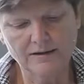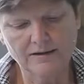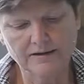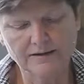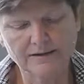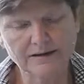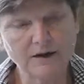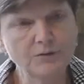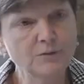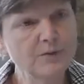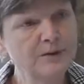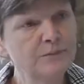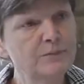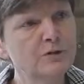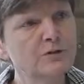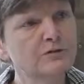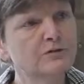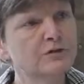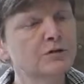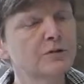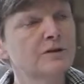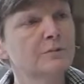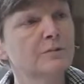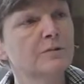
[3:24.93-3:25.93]
So we put
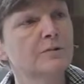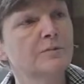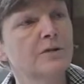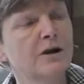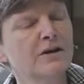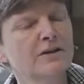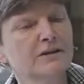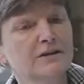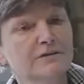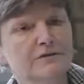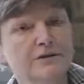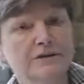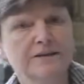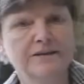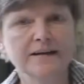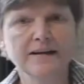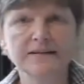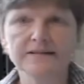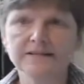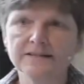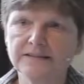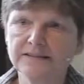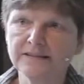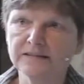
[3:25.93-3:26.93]
forward a proposal for a
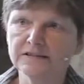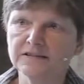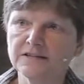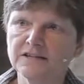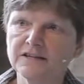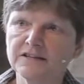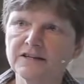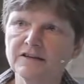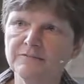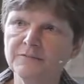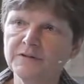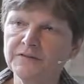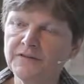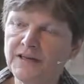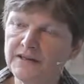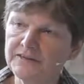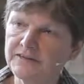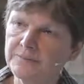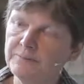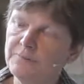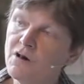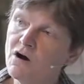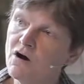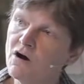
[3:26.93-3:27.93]
sector deal to the government.
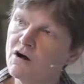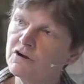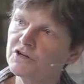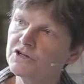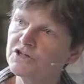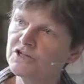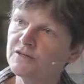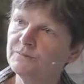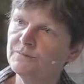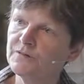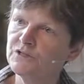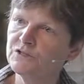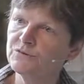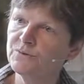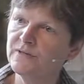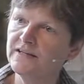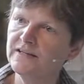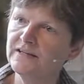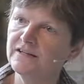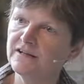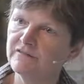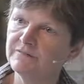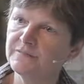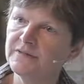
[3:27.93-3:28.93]
That's a partnership
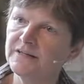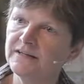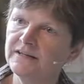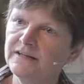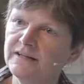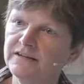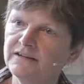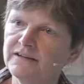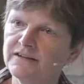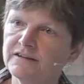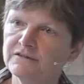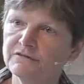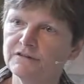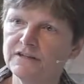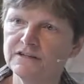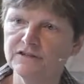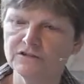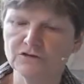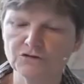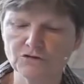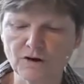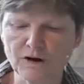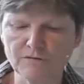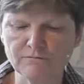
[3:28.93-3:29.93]
between government and industry
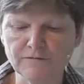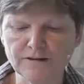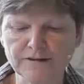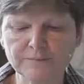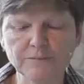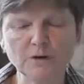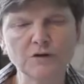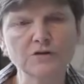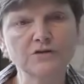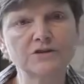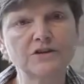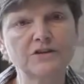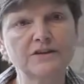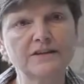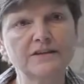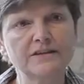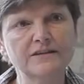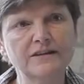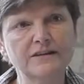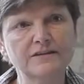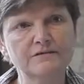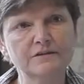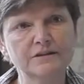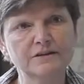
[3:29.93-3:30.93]
to try and respond to the
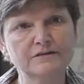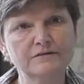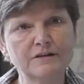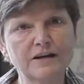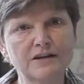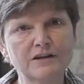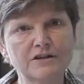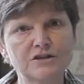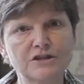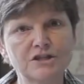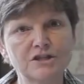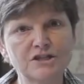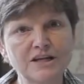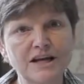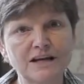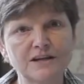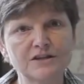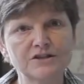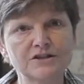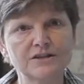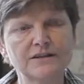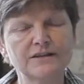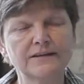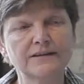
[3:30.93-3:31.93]
industrial strategy
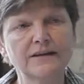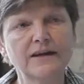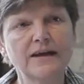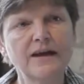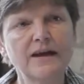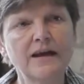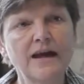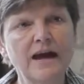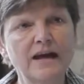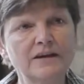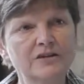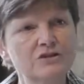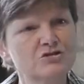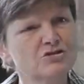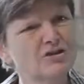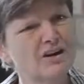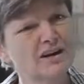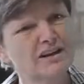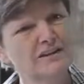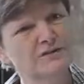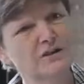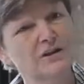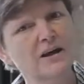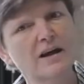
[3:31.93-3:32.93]
challenges and to try
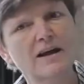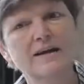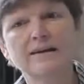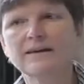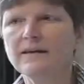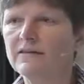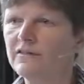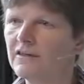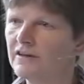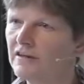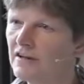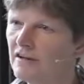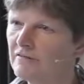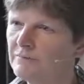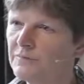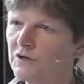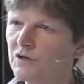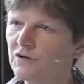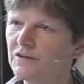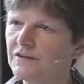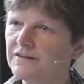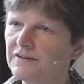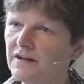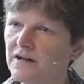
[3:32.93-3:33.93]
and, if you like, get the
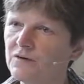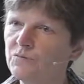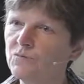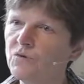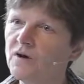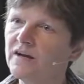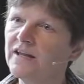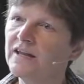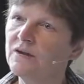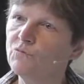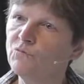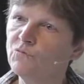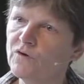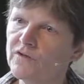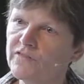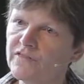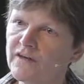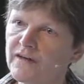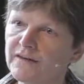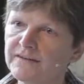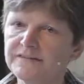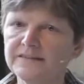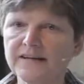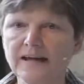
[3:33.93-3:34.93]
government on side working with
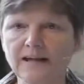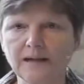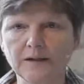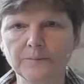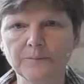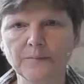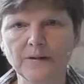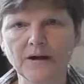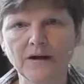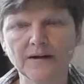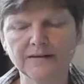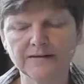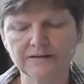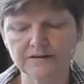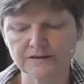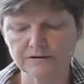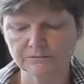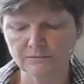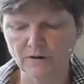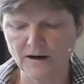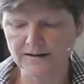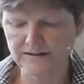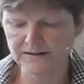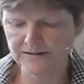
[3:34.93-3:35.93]
us to help us to
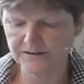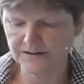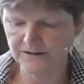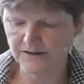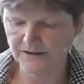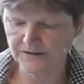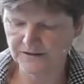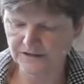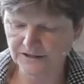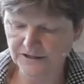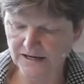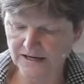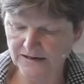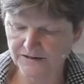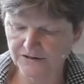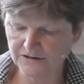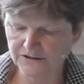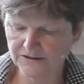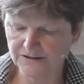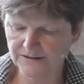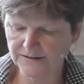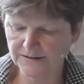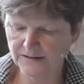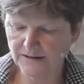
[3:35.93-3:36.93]
rise to those
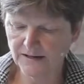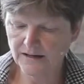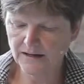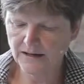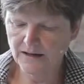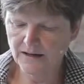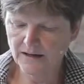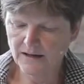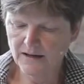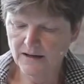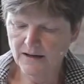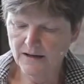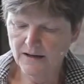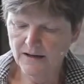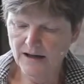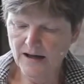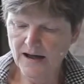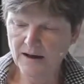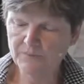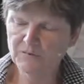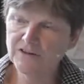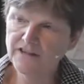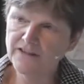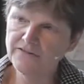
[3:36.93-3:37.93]
challenges.
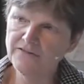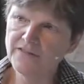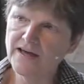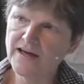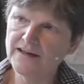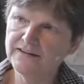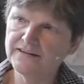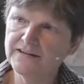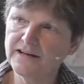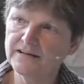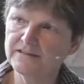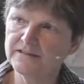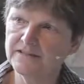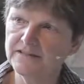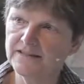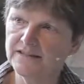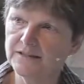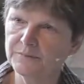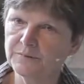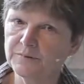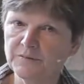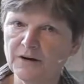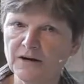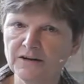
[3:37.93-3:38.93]
And within that sector
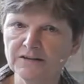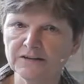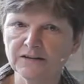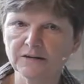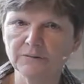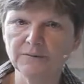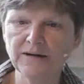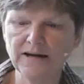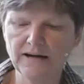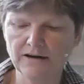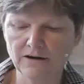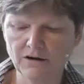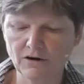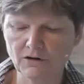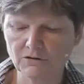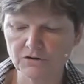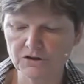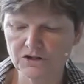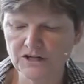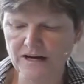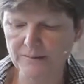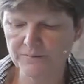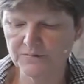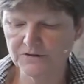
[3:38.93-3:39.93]
deal proposal, we had a whole
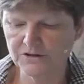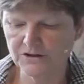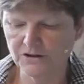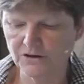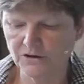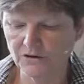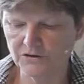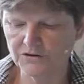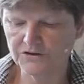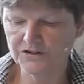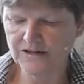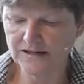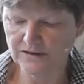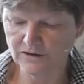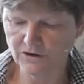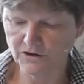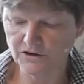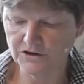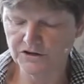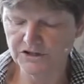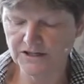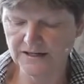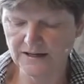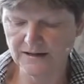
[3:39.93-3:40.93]
chapter on
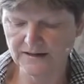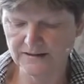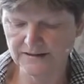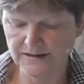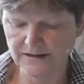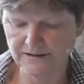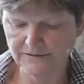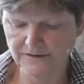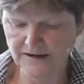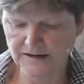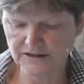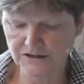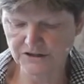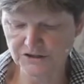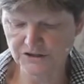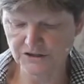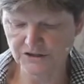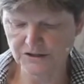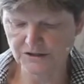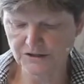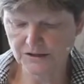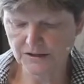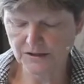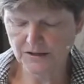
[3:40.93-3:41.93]
technology and
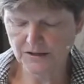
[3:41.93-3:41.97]
innovation.